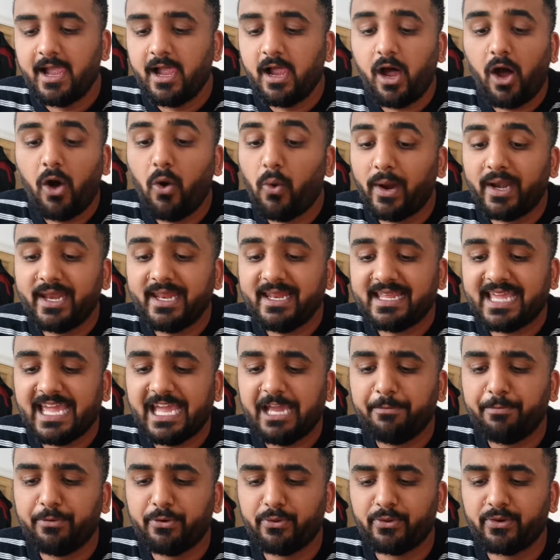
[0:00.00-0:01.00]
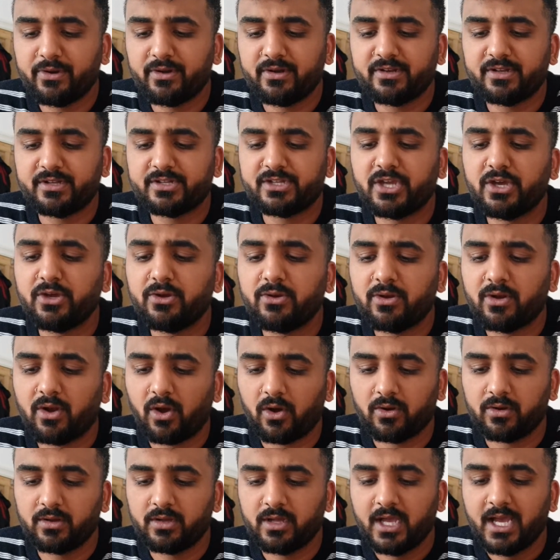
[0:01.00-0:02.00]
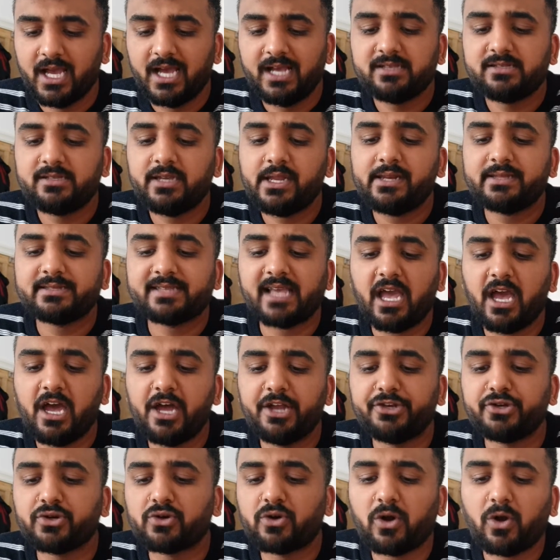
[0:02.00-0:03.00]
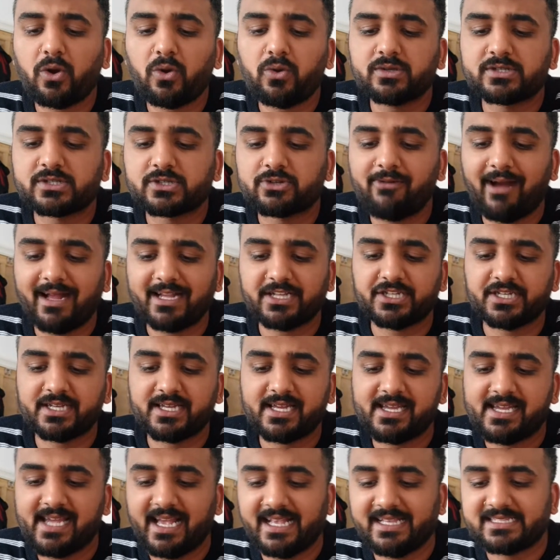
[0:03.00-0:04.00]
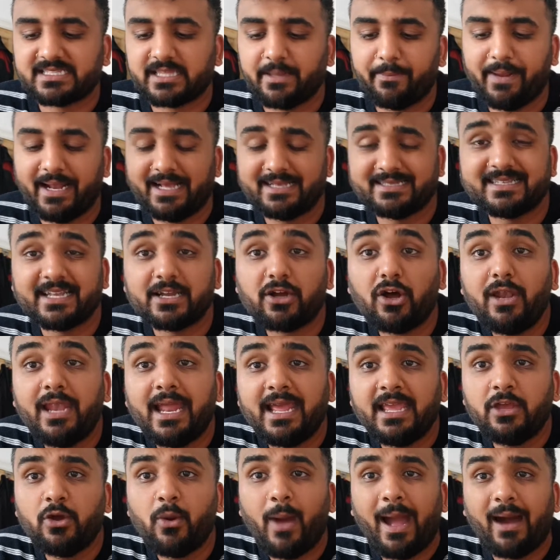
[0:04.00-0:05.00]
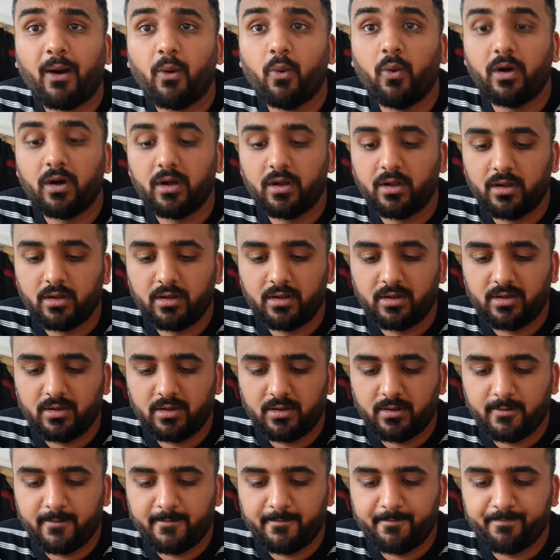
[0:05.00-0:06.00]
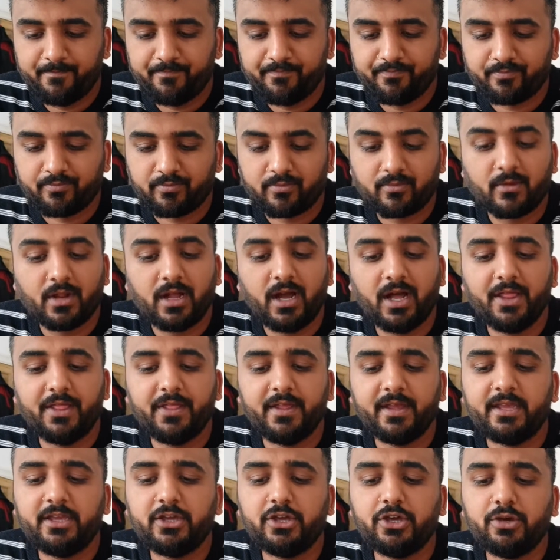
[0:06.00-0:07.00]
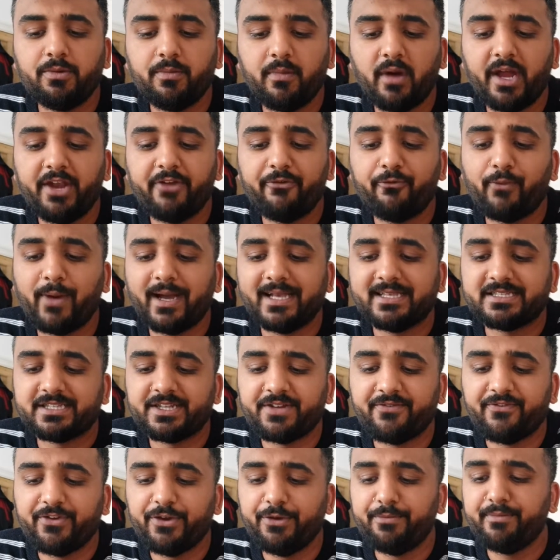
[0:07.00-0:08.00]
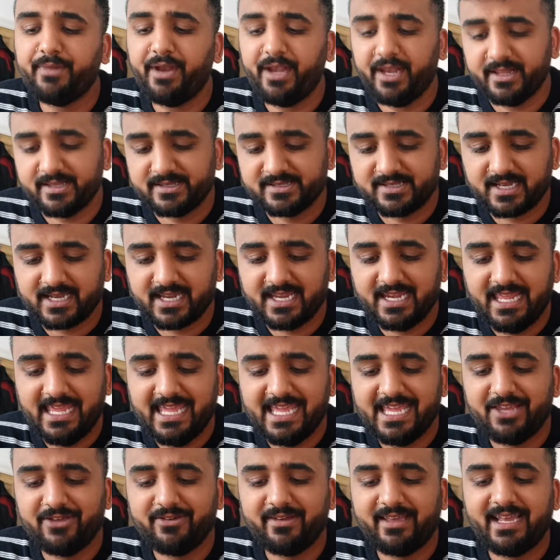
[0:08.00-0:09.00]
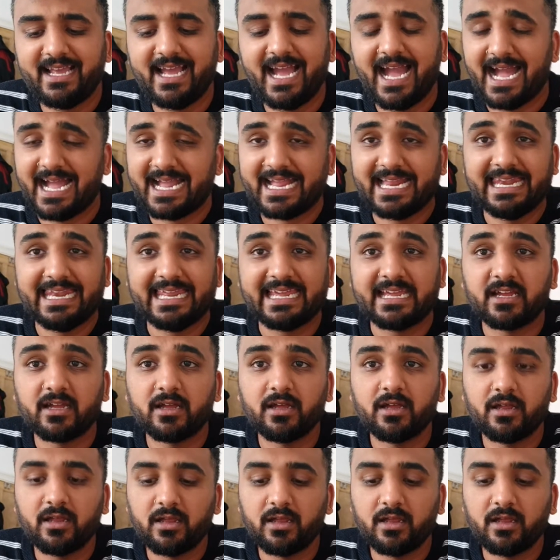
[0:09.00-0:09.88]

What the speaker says: Oh, I didn't keep you under too long. As soon as I heard your claws scratching against the plastic, I let you out. I think you might have waited a few minutes. I could hear you cackling.